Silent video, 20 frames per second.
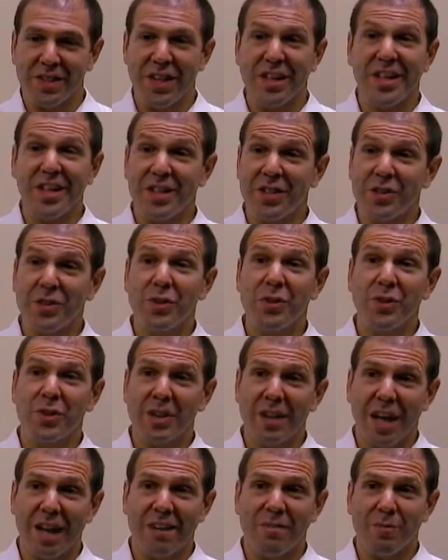And it is true, a
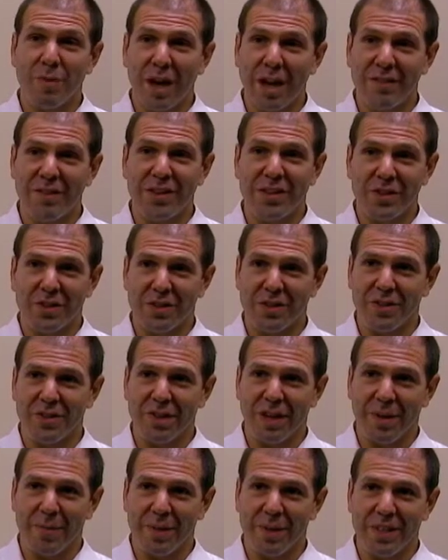lot of private insurance
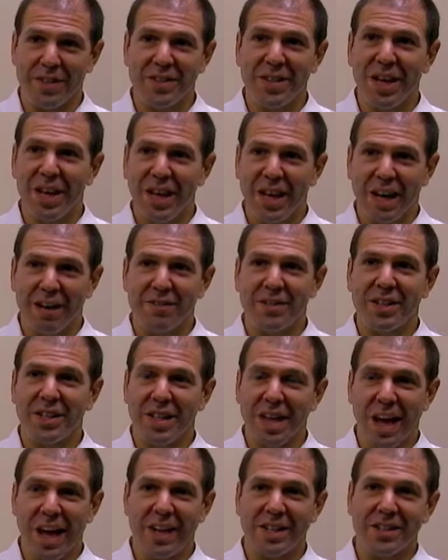companies have
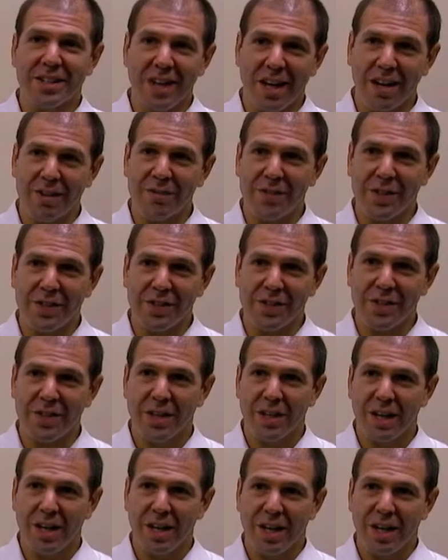denied coverage.